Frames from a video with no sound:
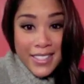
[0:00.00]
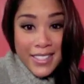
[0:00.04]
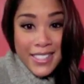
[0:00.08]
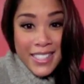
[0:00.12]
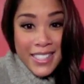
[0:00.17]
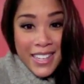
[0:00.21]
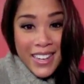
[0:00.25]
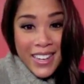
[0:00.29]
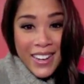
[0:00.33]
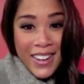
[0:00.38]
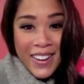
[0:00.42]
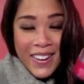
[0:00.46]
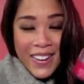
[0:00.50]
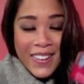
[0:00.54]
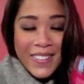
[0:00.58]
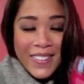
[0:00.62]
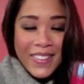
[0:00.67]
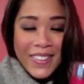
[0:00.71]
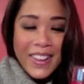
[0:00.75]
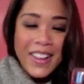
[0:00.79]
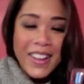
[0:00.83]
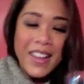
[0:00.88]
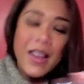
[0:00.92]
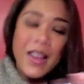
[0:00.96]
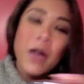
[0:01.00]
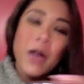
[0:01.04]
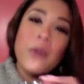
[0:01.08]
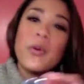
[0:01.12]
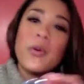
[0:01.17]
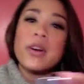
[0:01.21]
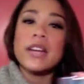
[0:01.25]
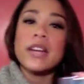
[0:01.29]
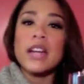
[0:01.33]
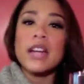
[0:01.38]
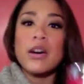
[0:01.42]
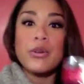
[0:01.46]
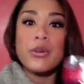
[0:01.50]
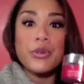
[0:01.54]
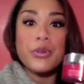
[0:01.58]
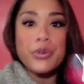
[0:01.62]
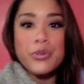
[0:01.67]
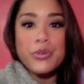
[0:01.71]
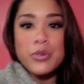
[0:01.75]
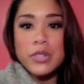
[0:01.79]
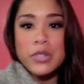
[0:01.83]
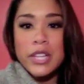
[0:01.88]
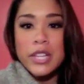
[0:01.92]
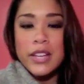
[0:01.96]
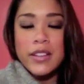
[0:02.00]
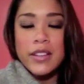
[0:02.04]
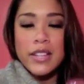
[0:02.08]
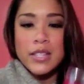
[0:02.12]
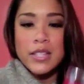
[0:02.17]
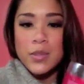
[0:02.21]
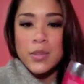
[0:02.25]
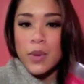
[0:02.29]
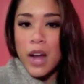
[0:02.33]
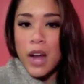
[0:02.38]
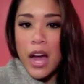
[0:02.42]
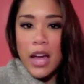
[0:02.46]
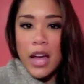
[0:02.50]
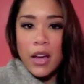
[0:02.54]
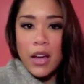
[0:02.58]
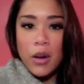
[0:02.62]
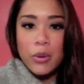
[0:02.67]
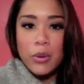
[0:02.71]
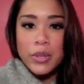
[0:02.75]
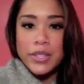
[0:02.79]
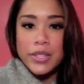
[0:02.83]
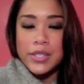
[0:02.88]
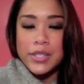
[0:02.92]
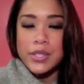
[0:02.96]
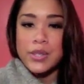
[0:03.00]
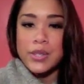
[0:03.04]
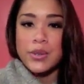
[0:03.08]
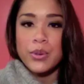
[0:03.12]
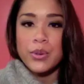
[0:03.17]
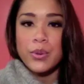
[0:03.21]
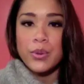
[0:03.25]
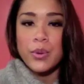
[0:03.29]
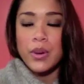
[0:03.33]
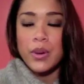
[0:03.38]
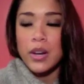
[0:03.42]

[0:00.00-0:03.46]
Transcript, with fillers: So work it out, Google it. That's what I always do.